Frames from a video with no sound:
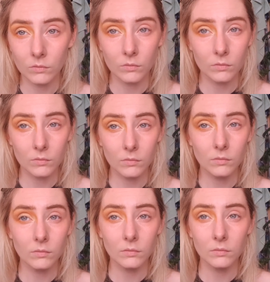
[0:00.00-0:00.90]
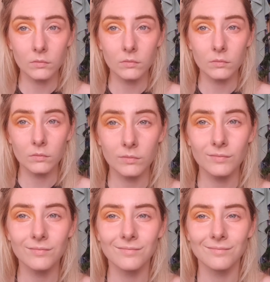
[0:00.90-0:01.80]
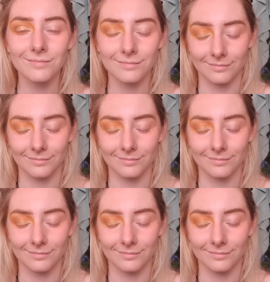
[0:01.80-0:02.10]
Nothing is said.